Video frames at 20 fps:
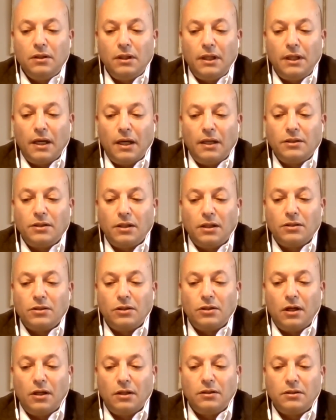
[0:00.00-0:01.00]
yeah,
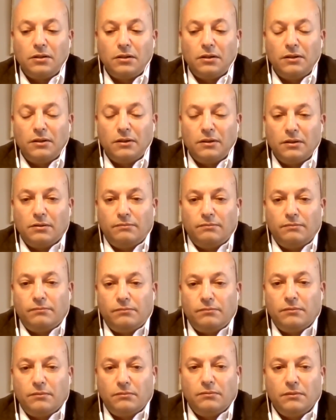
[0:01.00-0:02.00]
it's not the
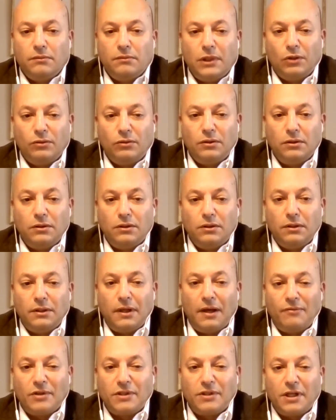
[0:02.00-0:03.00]

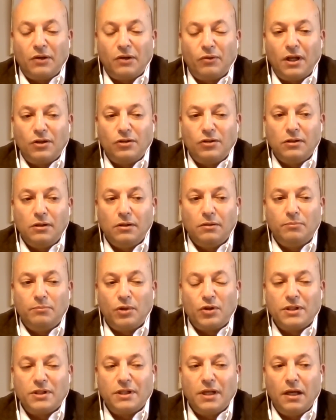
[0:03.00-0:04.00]
FSA credential
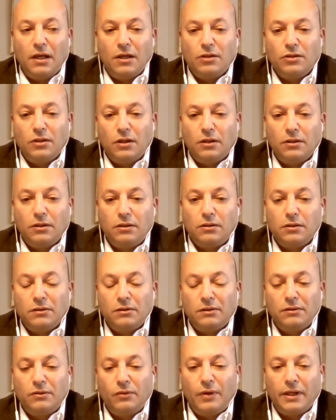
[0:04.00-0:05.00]
per se is not
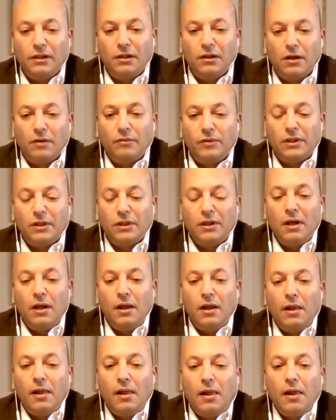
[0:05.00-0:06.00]
directly covered.
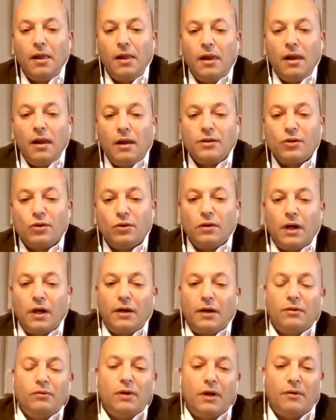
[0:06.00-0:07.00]
So
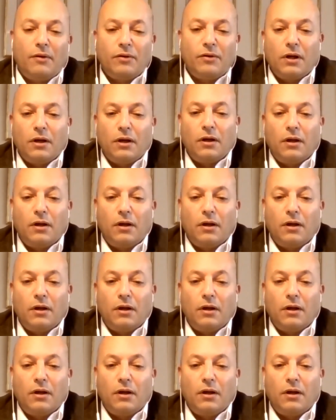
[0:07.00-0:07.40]
I have